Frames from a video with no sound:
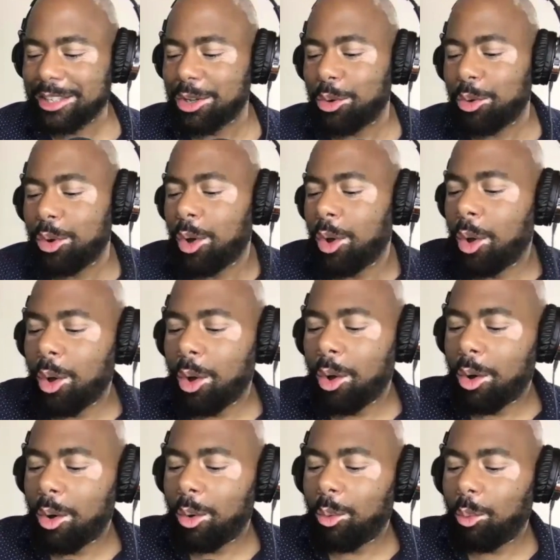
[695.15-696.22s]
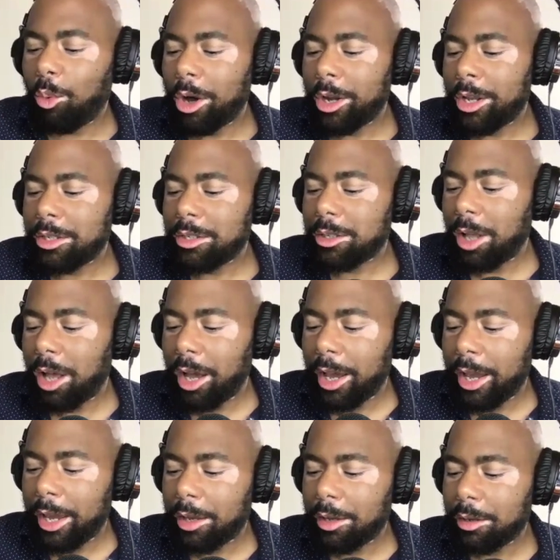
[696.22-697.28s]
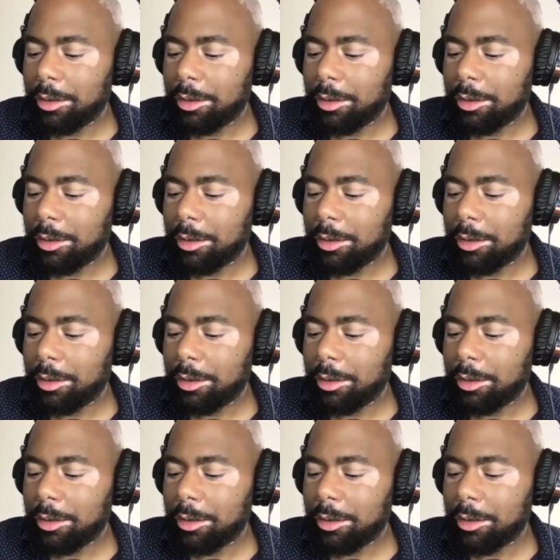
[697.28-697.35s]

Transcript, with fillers: so what is like